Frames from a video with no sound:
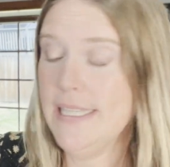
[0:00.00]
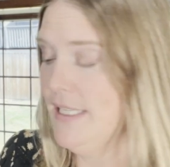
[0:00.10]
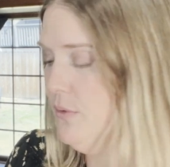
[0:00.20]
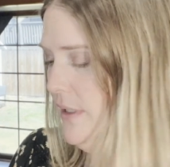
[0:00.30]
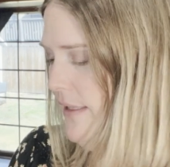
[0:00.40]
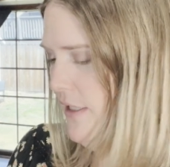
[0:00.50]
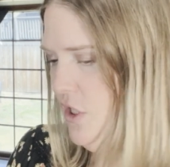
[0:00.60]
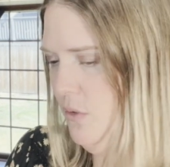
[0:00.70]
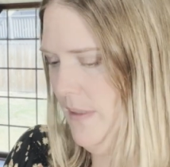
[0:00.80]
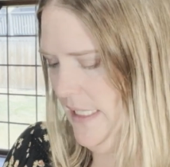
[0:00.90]
That's really the
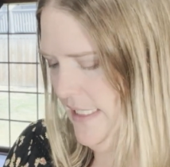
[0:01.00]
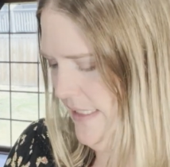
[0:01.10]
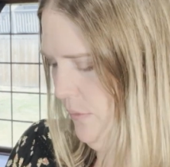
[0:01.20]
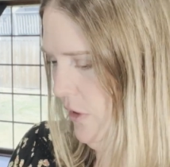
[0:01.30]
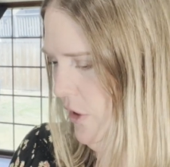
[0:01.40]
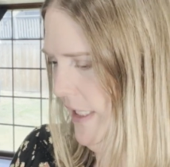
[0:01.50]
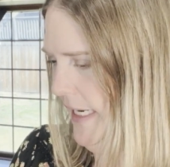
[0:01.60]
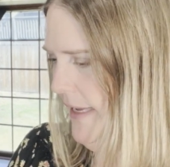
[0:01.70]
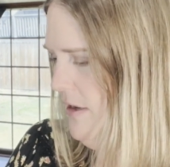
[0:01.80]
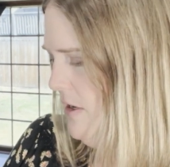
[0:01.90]
two biggies that we're looking
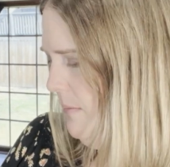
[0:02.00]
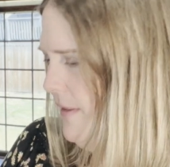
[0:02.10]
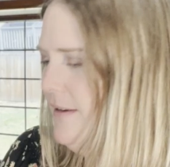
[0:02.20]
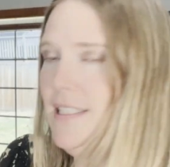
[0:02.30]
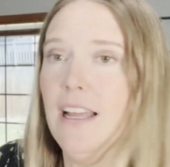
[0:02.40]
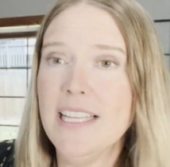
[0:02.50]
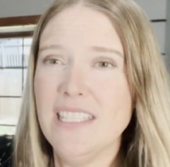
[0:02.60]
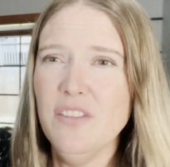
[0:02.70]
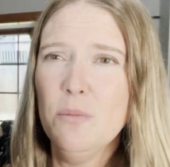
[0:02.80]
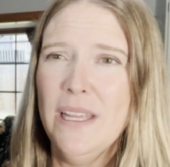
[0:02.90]
at. But there's lots of
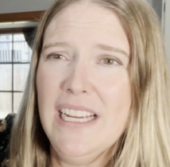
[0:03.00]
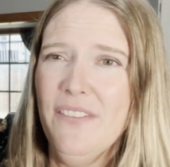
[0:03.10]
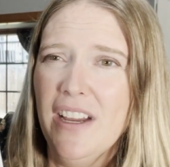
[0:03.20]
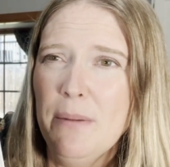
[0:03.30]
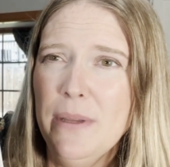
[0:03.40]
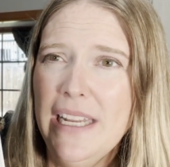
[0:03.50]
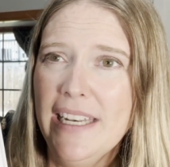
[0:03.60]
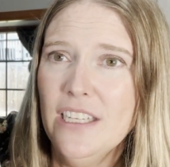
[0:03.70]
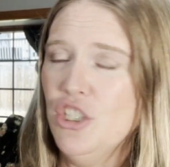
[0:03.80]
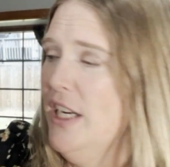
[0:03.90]
them. Like I've got a
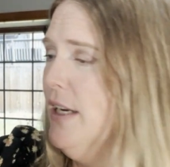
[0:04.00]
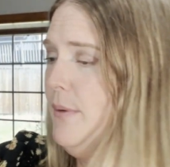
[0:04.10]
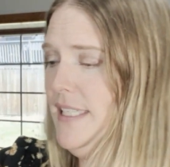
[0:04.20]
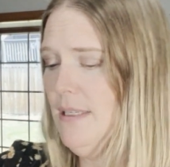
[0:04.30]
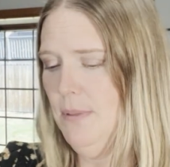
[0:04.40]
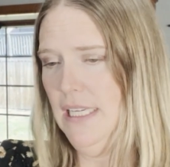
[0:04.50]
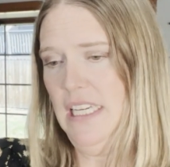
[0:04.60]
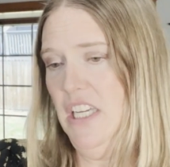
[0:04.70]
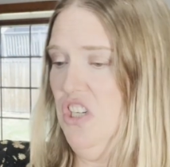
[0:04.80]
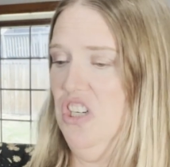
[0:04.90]
banana shake recipe
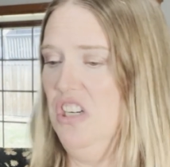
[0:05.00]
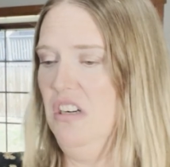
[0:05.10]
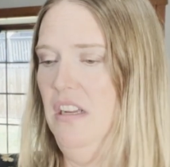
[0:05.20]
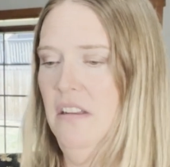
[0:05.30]
here.